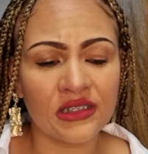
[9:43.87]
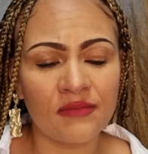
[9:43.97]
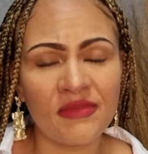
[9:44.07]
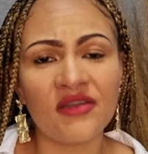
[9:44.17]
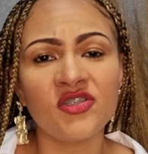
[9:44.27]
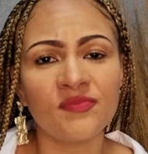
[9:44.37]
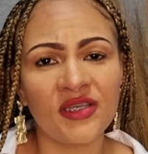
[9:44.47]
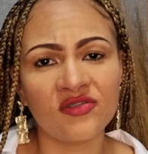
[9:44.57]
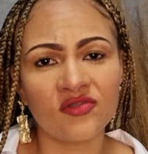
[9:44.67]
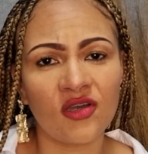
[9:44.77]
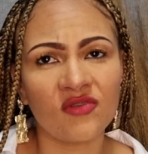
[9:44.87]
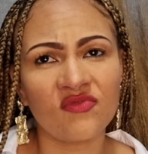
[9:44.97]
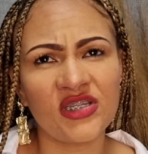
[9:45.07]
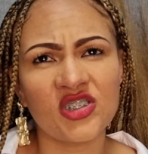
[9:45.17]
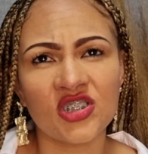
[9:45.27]
A marriage based on
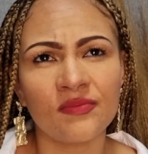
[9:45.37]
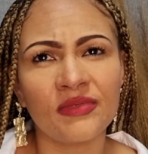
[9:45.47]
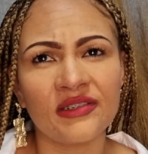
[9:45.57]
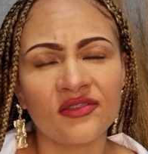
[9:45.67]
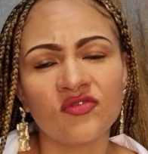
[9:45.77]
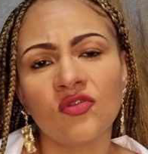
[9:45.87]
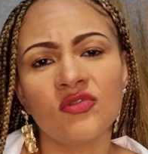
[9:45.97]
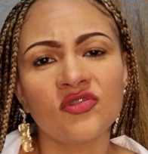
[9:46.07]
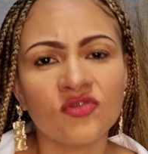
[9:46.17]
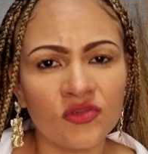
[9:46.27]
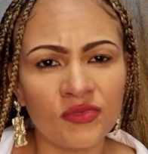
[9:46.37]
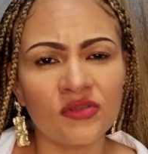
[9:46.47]
friendship is always good,